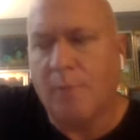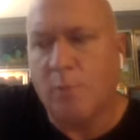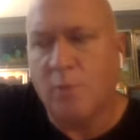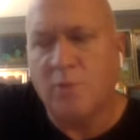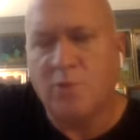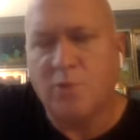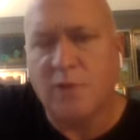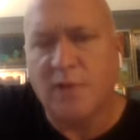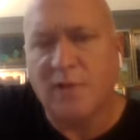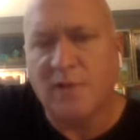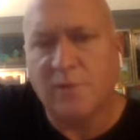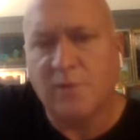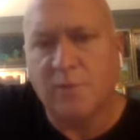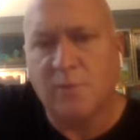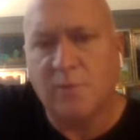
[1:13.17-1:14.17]
what you guys
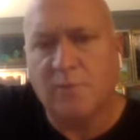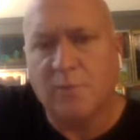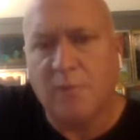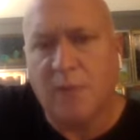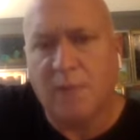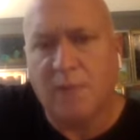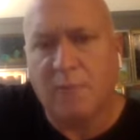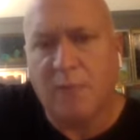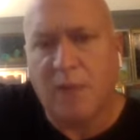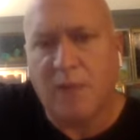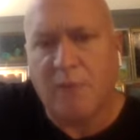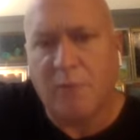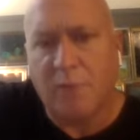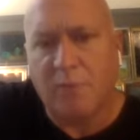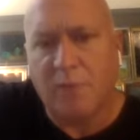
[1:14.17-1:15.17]
do, like the
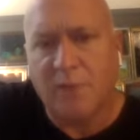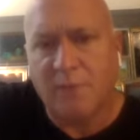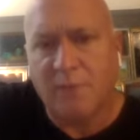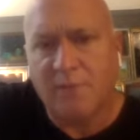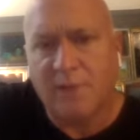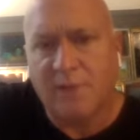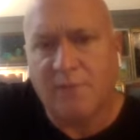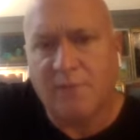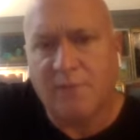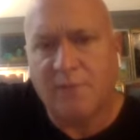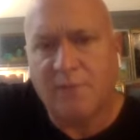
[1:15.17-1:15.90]
platform type stuff?